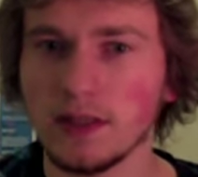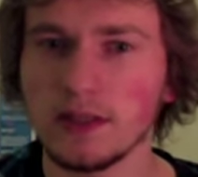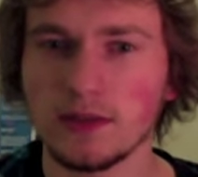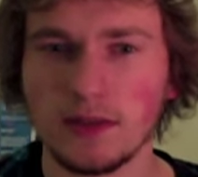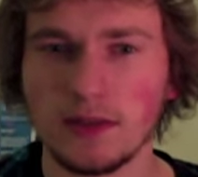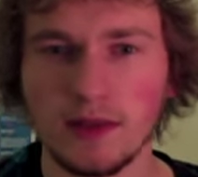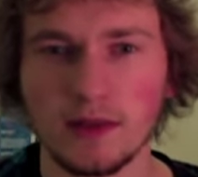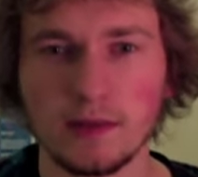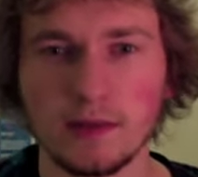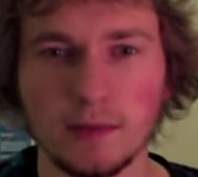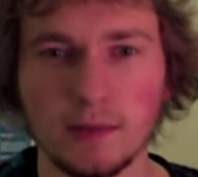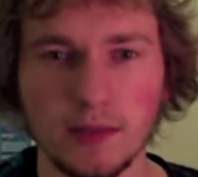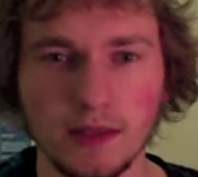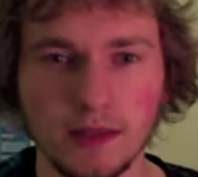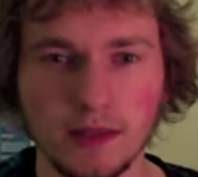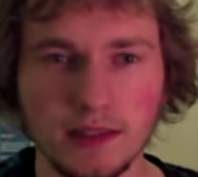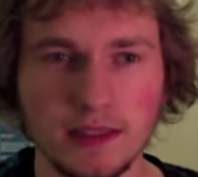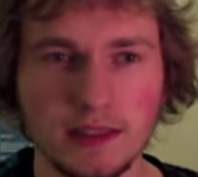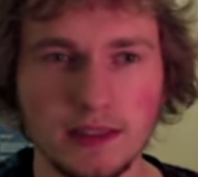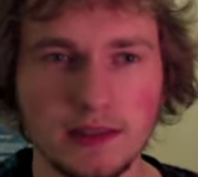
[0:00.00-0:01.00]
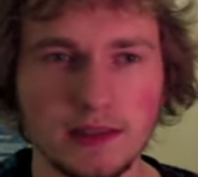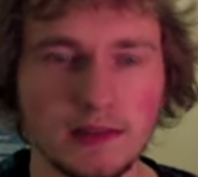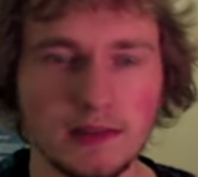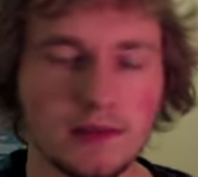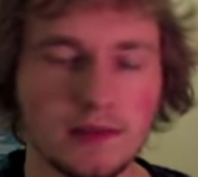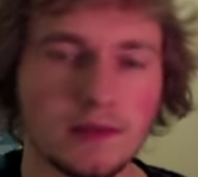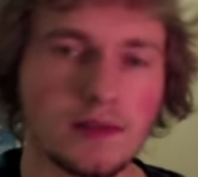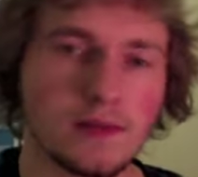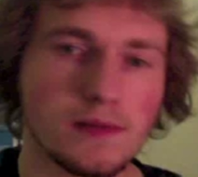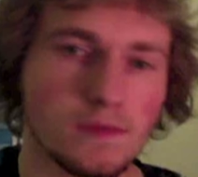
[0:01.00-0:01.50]
So that could be at
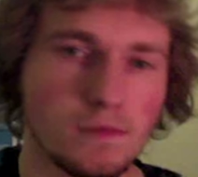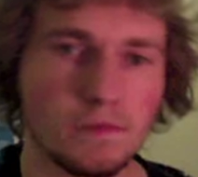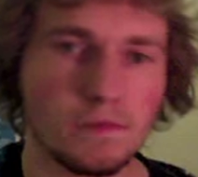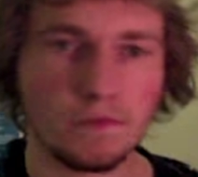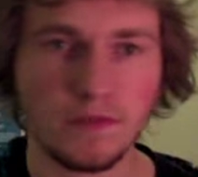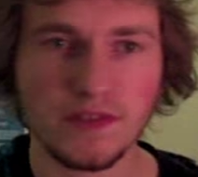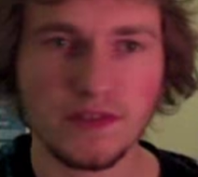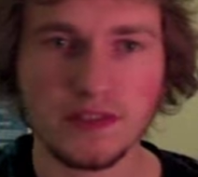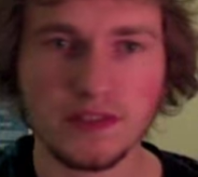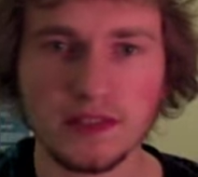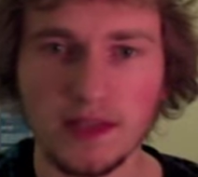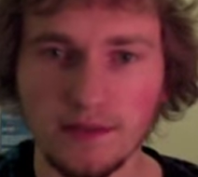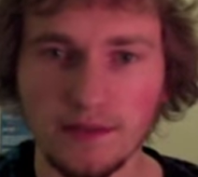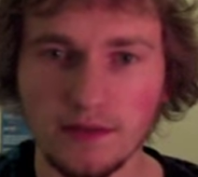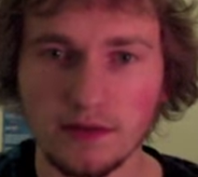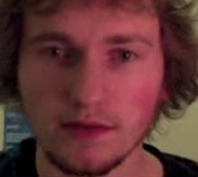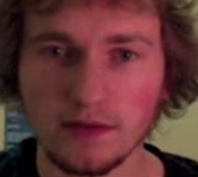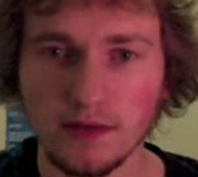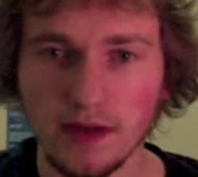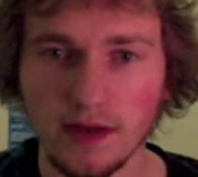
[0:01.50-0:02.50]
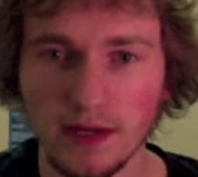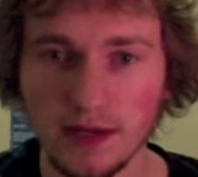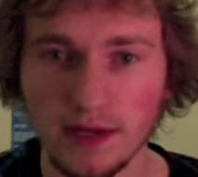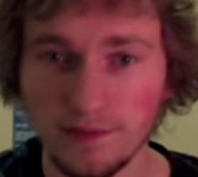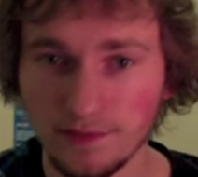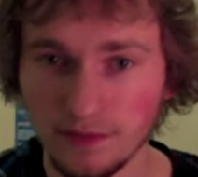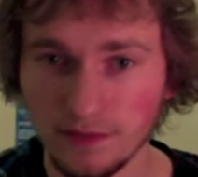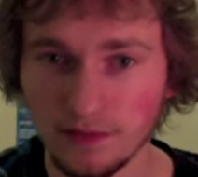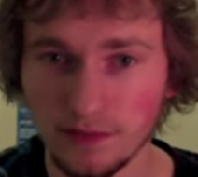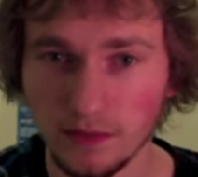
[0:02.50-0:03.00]
least 7 or 8
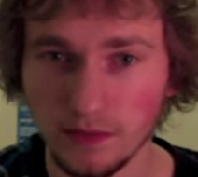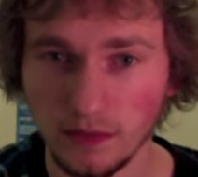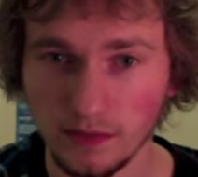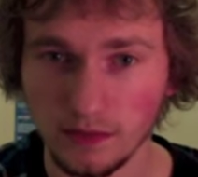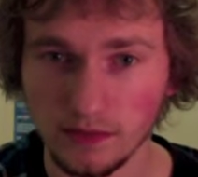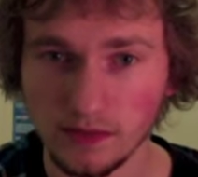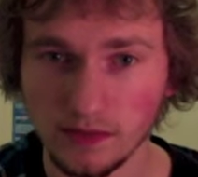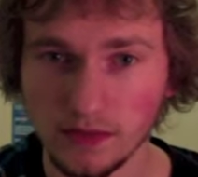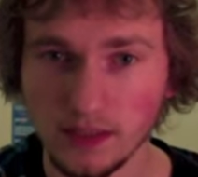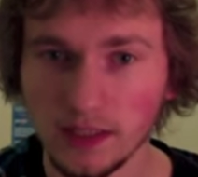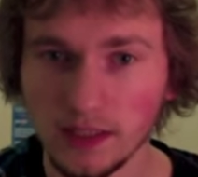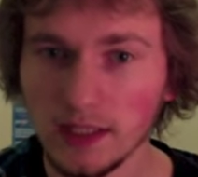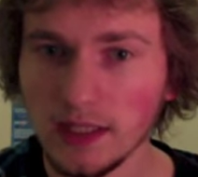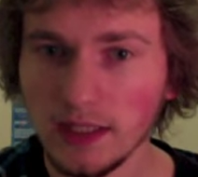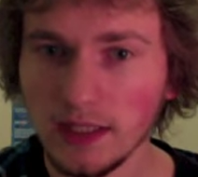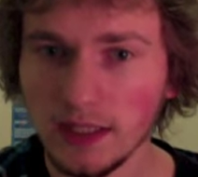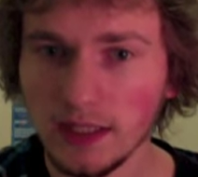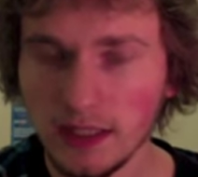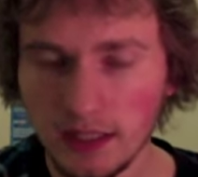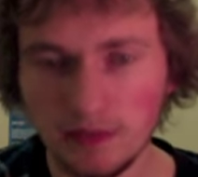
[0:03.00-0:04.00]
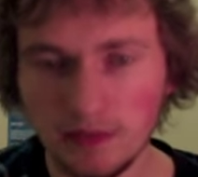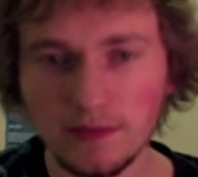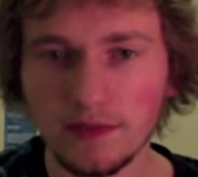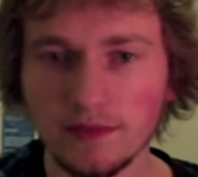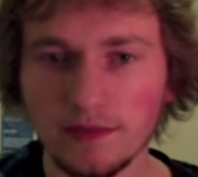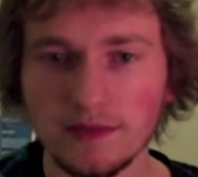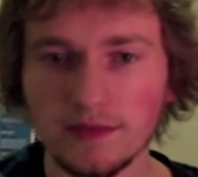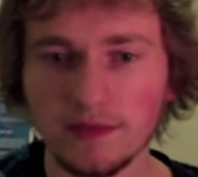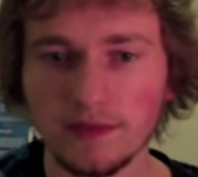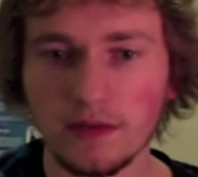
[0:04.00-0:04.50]
invulnerables. Even
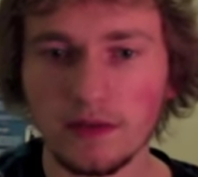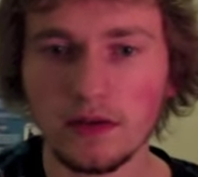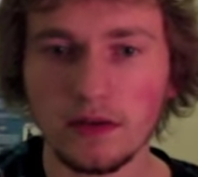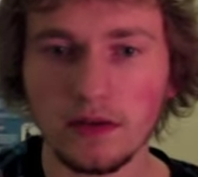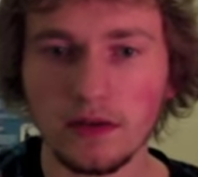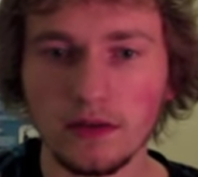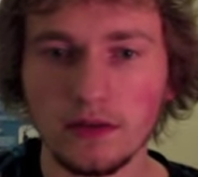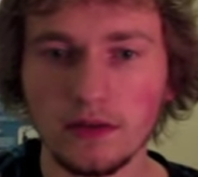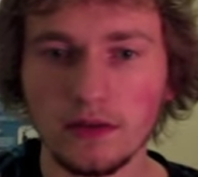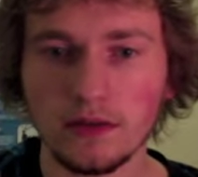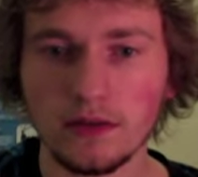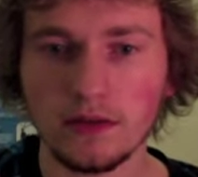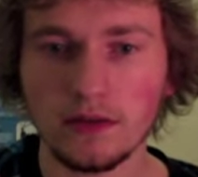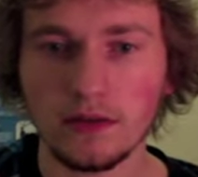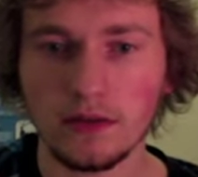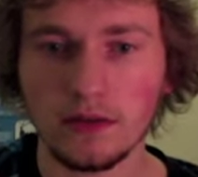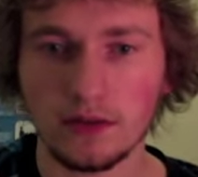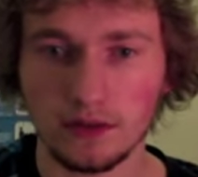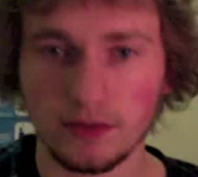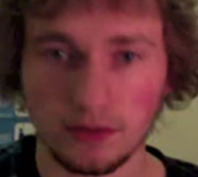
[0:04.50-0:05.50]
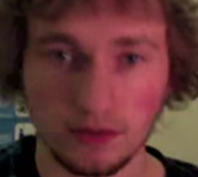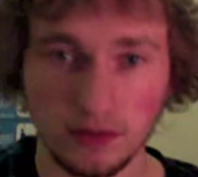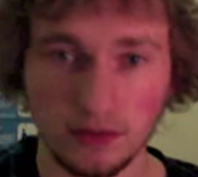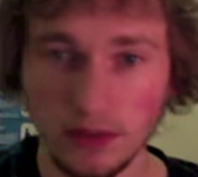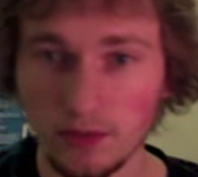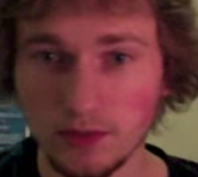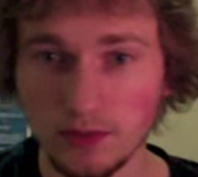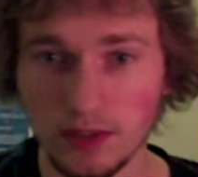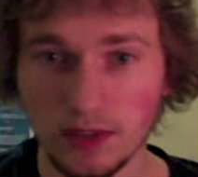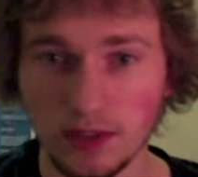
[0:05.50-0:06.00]
if they've got a
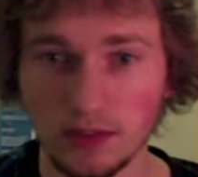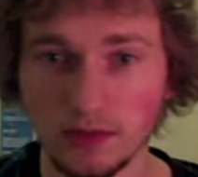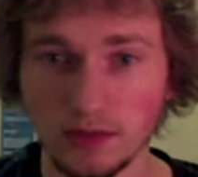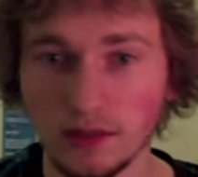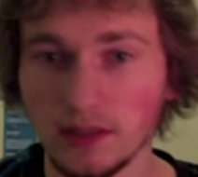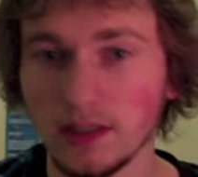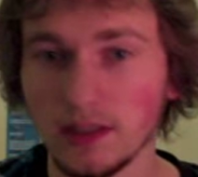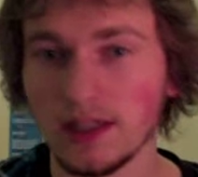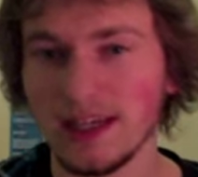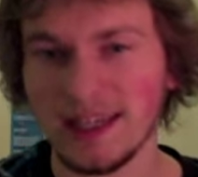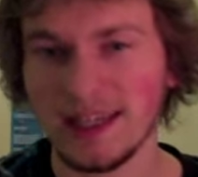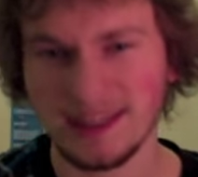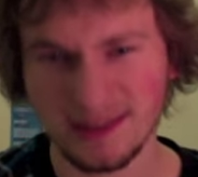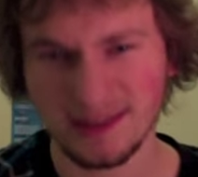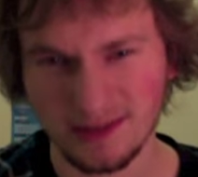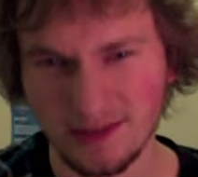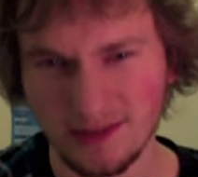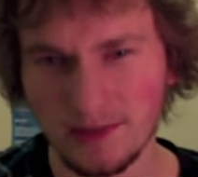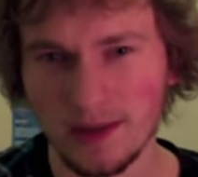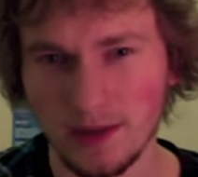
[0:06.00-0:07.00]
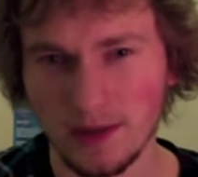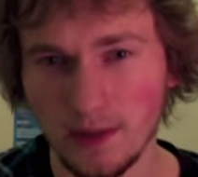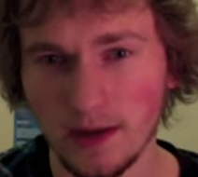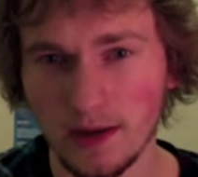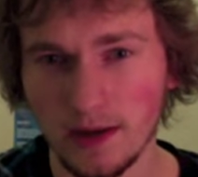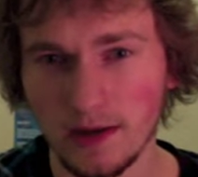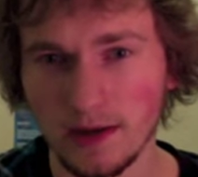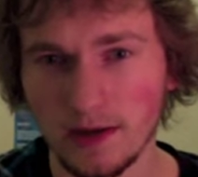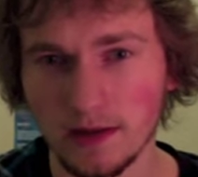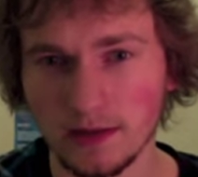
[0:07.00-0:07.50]
Storm Shield, it's going to be
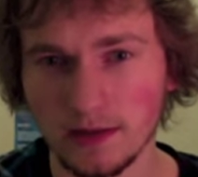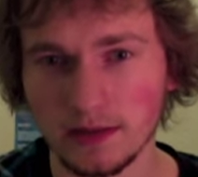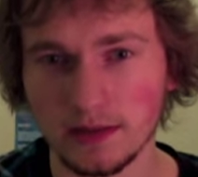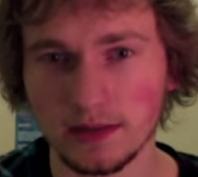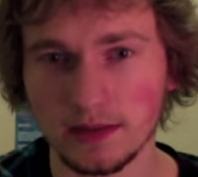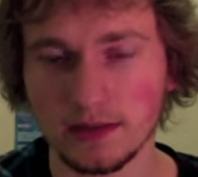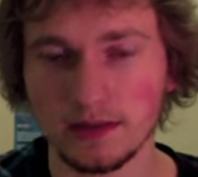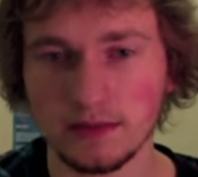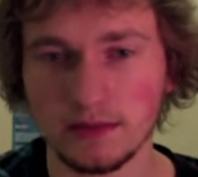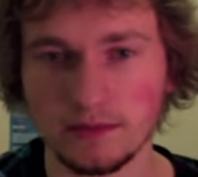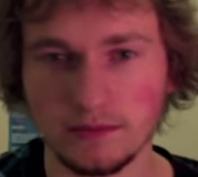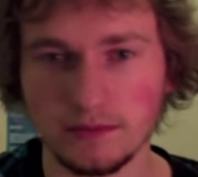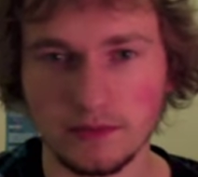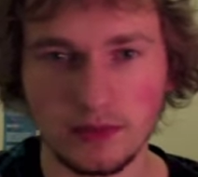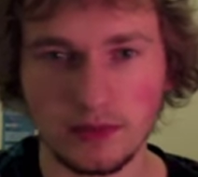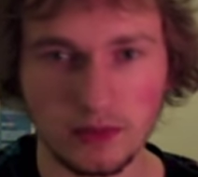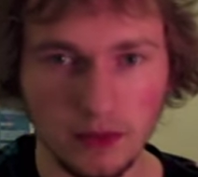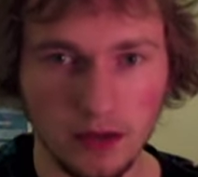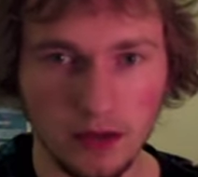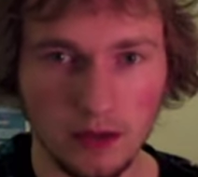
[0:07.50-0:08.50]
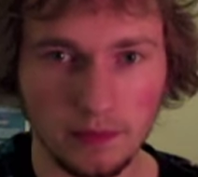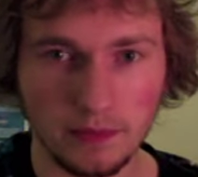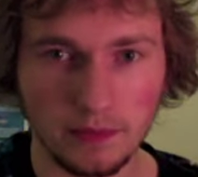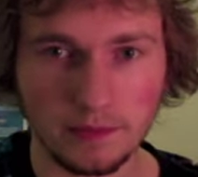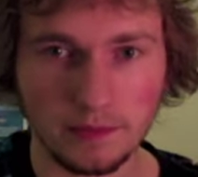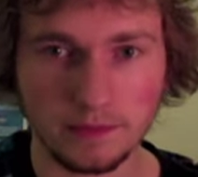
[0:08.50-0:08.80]
quite hard to stop.